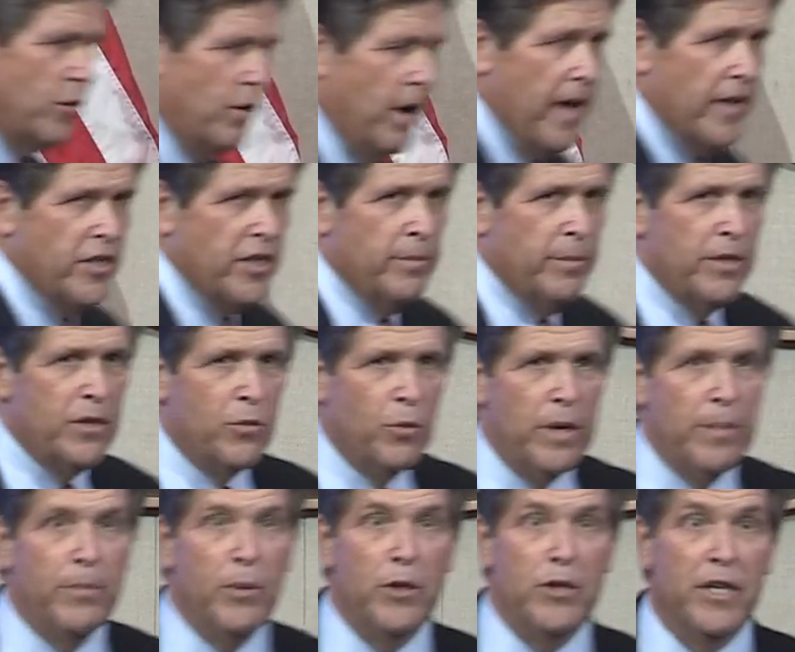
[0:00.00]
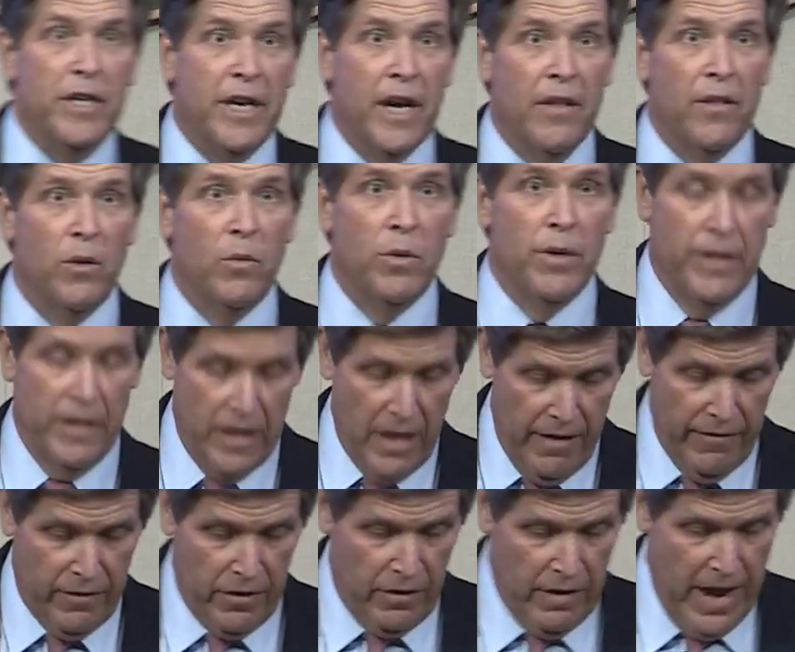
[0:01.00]
are estimates we put together when the
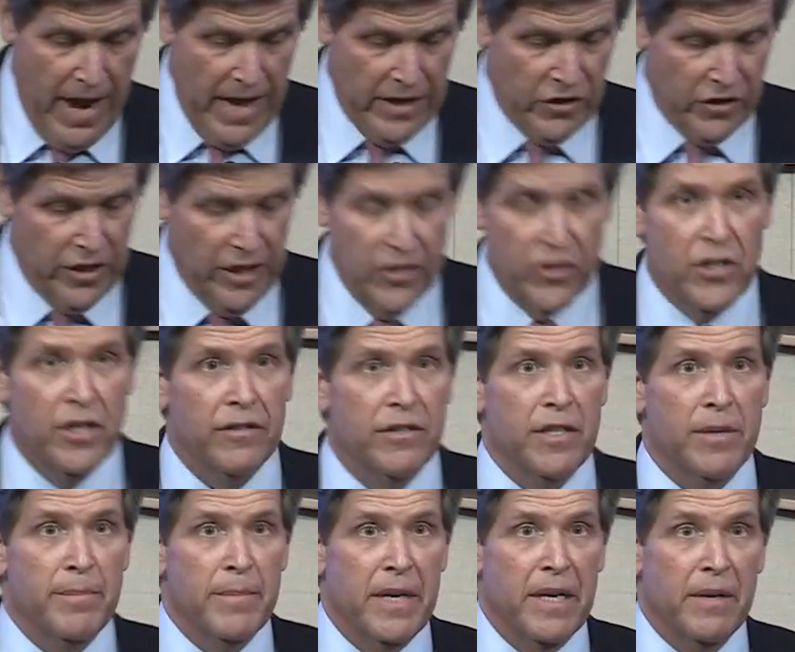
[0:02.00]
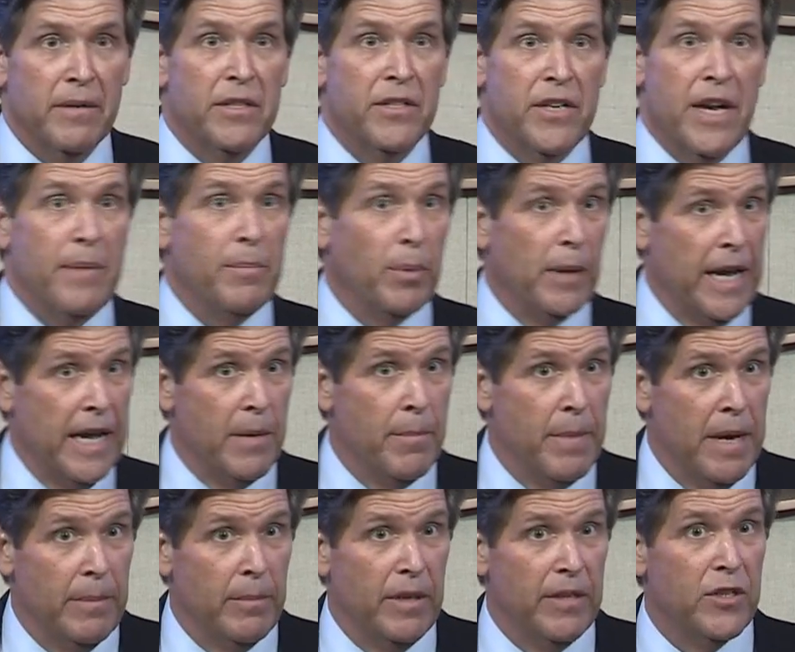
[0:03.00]
governor asked us to submit a state plan
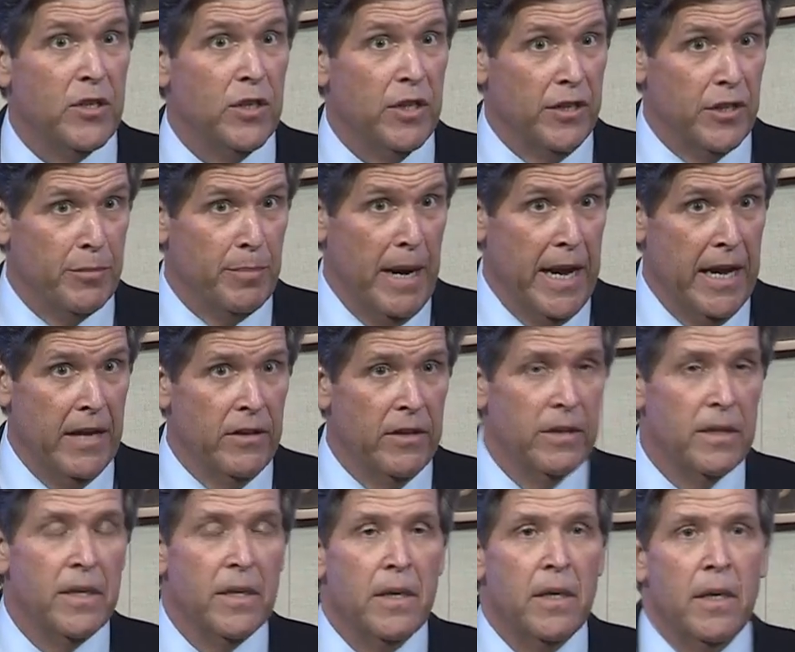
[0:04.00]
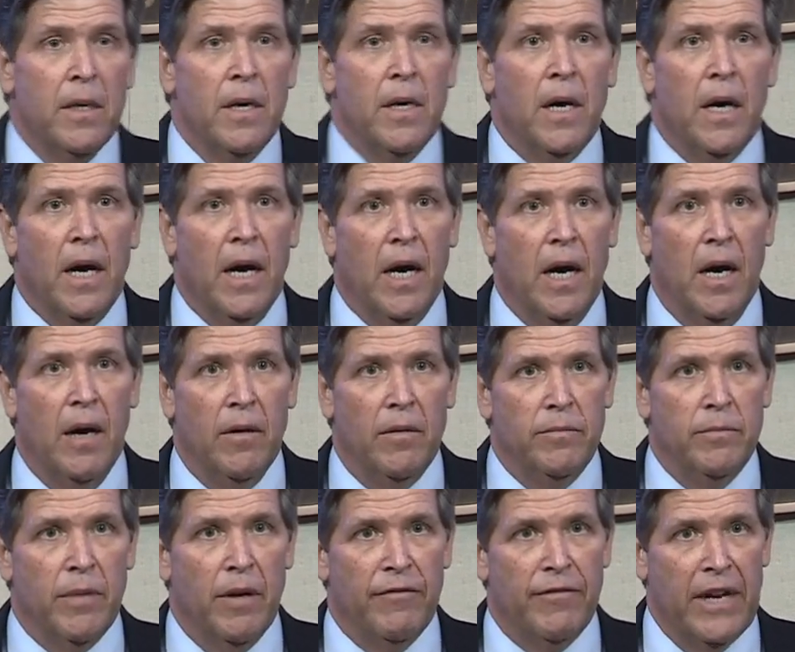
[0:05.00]
amendment to expand
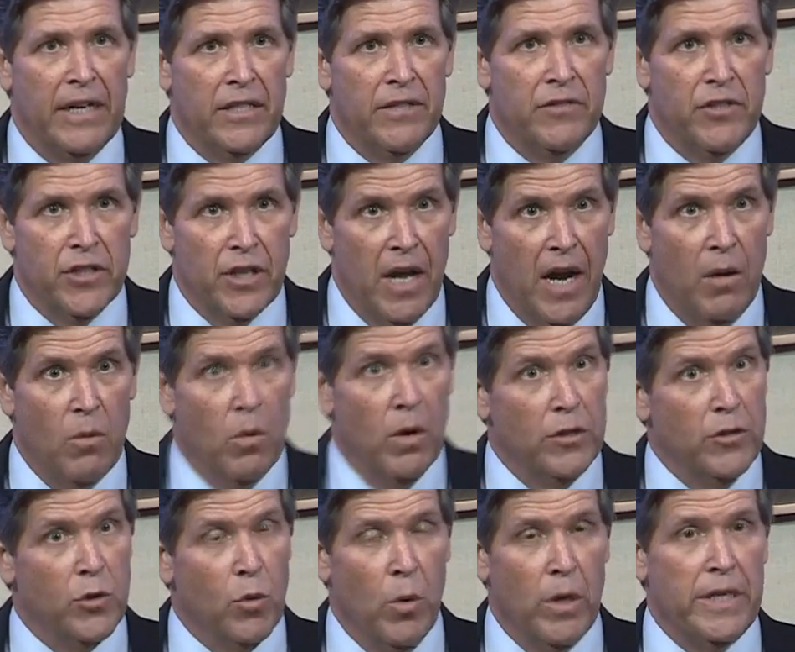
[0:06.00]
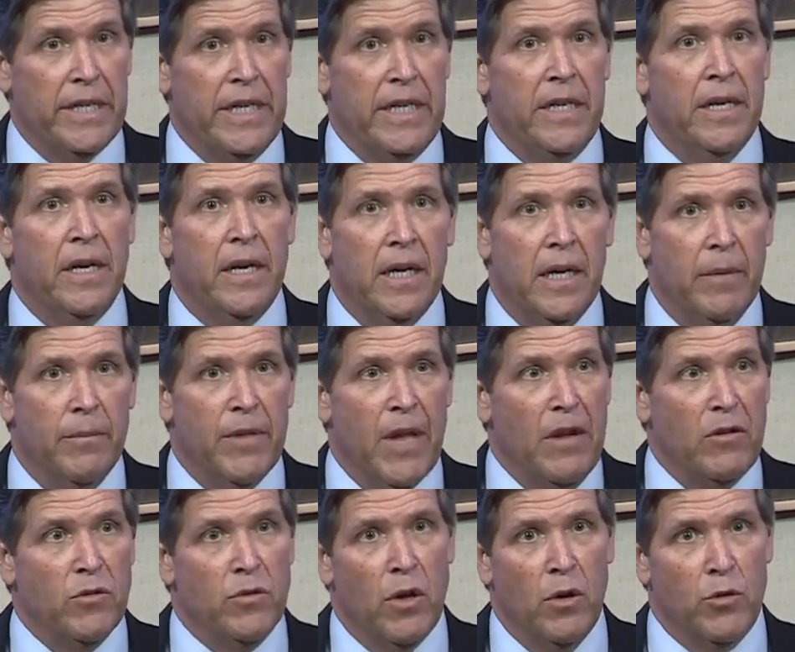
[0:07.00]
effective July 1, 20.
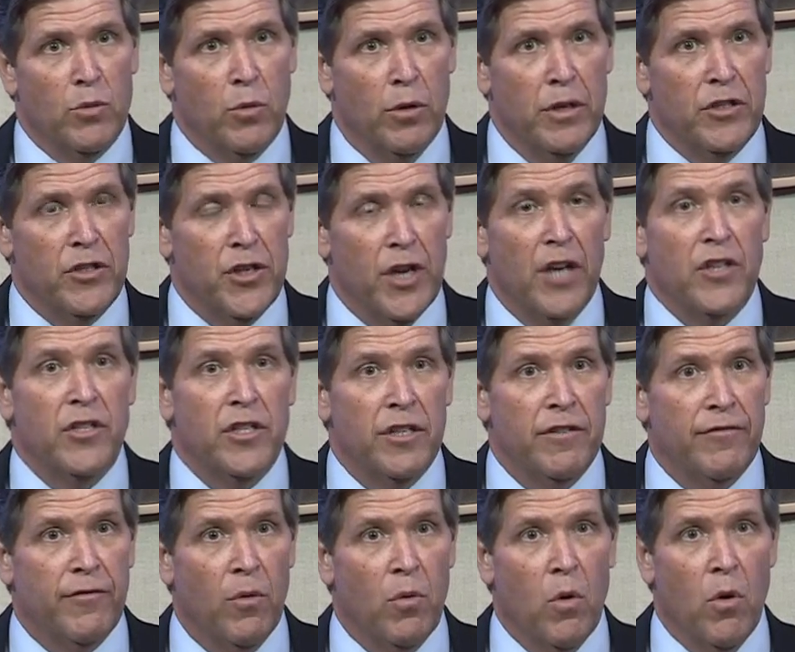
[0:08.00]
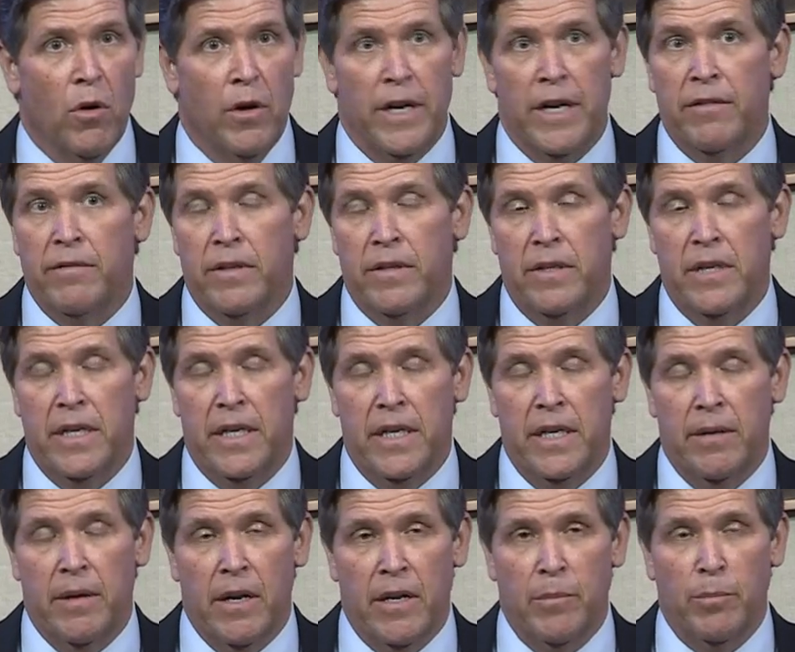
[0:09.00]
Those were adjusted for in
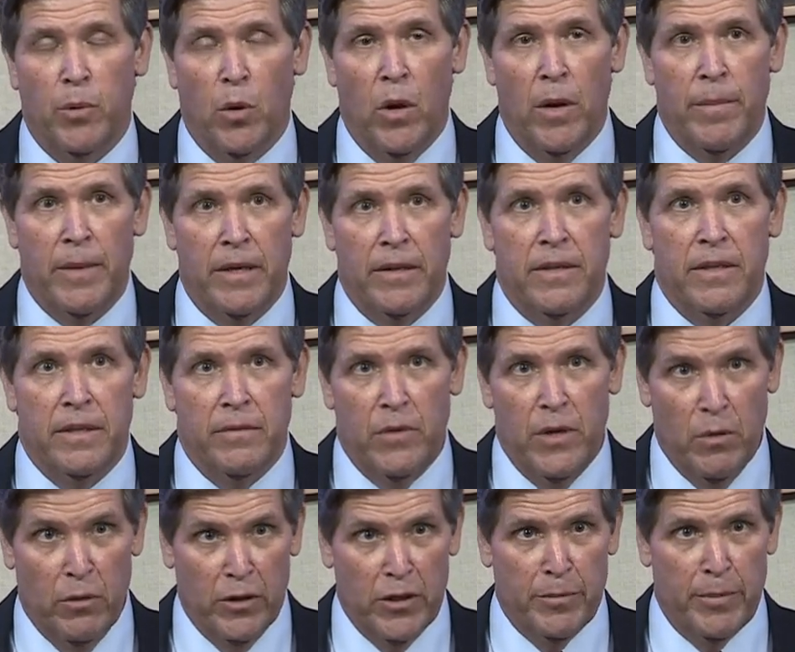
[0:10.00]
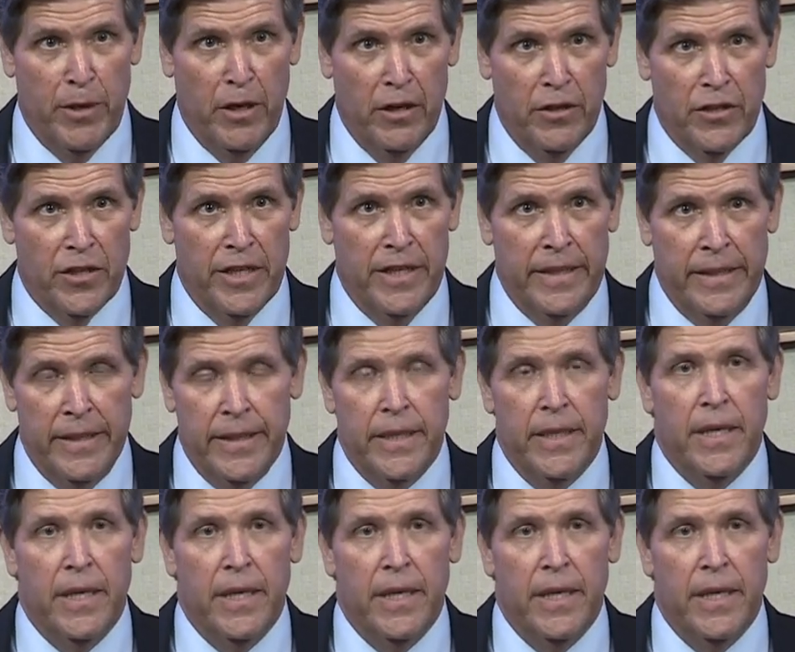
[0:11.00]
the unemployment we were experiencing.